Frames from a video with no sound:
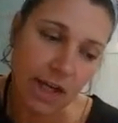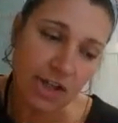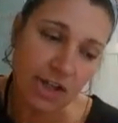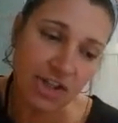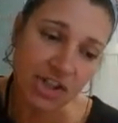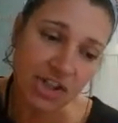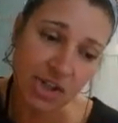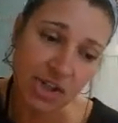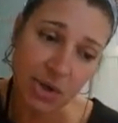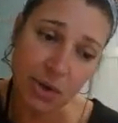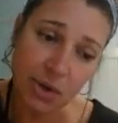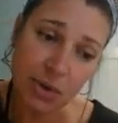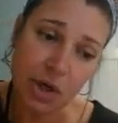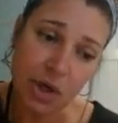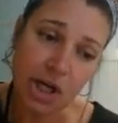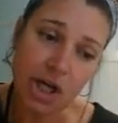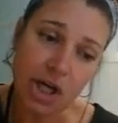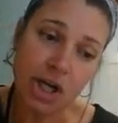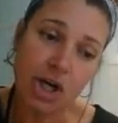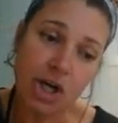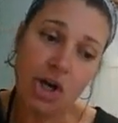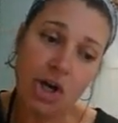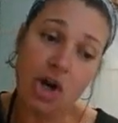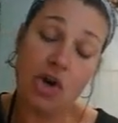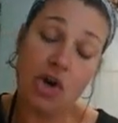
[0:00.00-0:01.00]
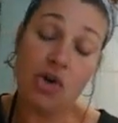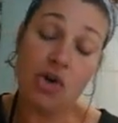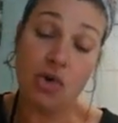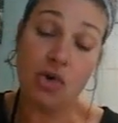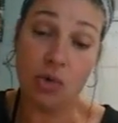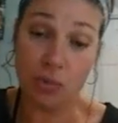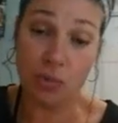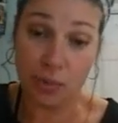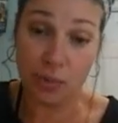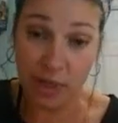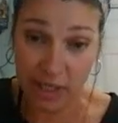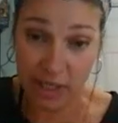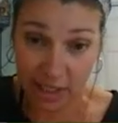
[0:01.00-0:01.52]
So
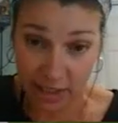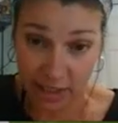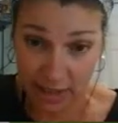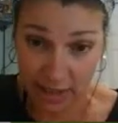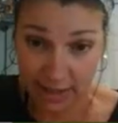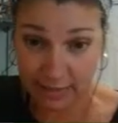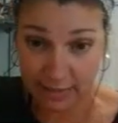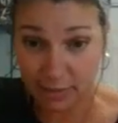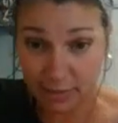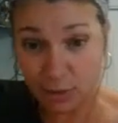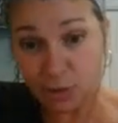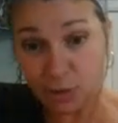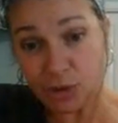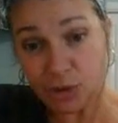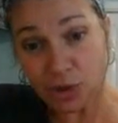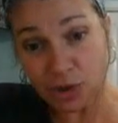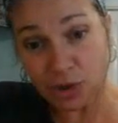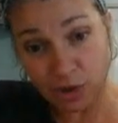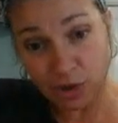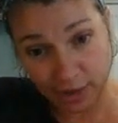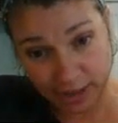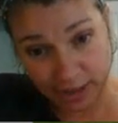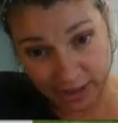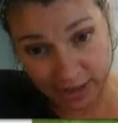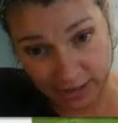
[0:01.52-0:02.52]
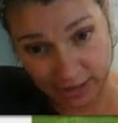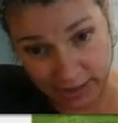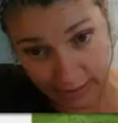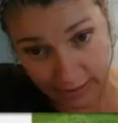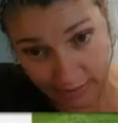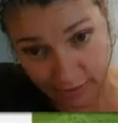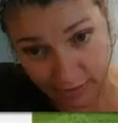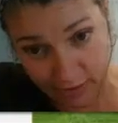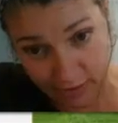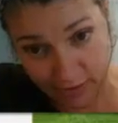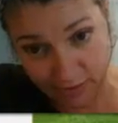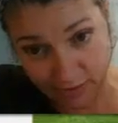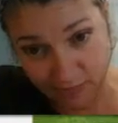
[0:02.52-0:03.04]
your reading level, your grade
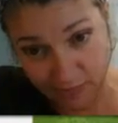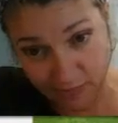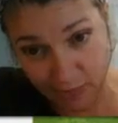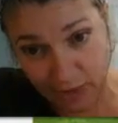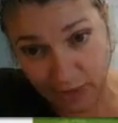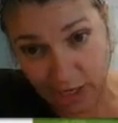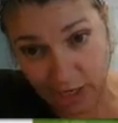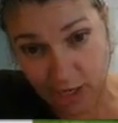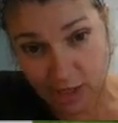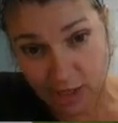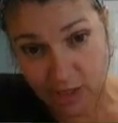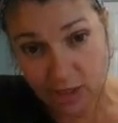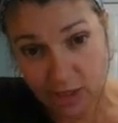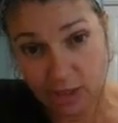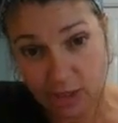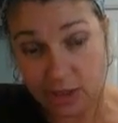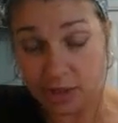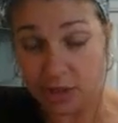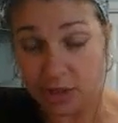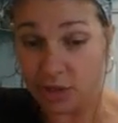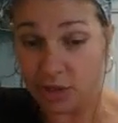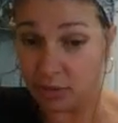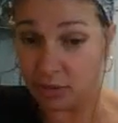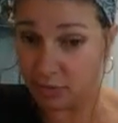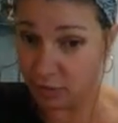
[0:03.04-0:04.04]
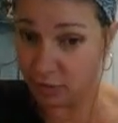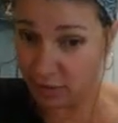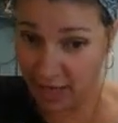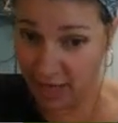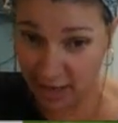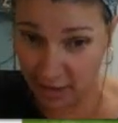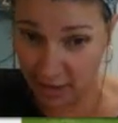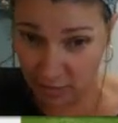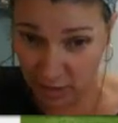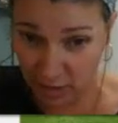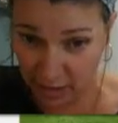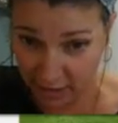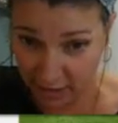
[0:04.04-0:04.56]
level, your
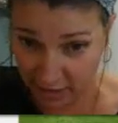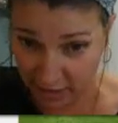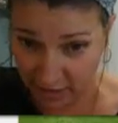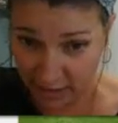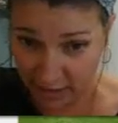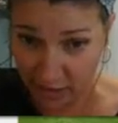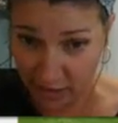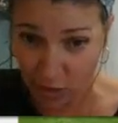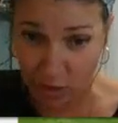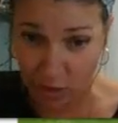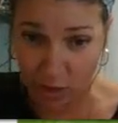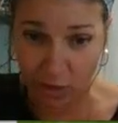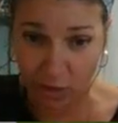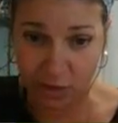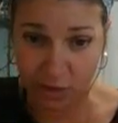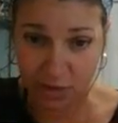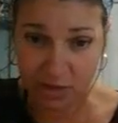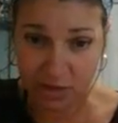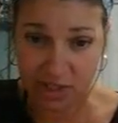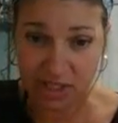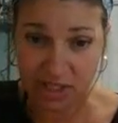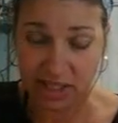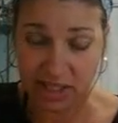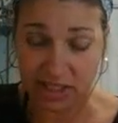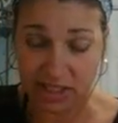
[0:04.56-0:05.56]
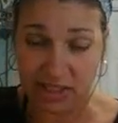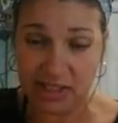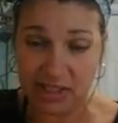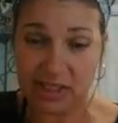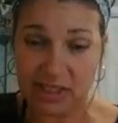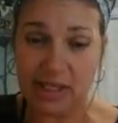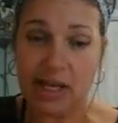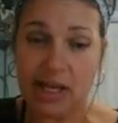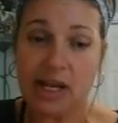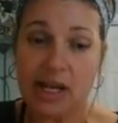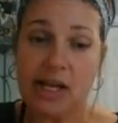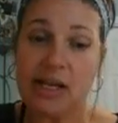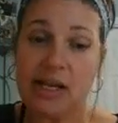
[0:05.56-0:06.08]
vocabulary, all those
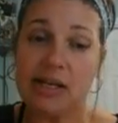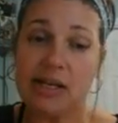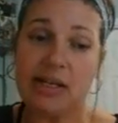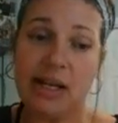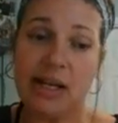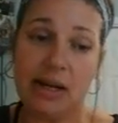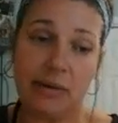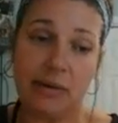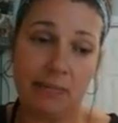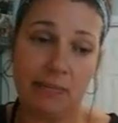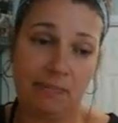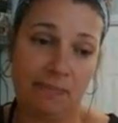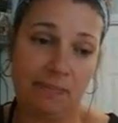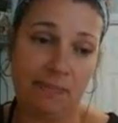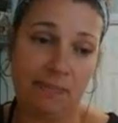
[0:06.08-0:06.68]
things. Now,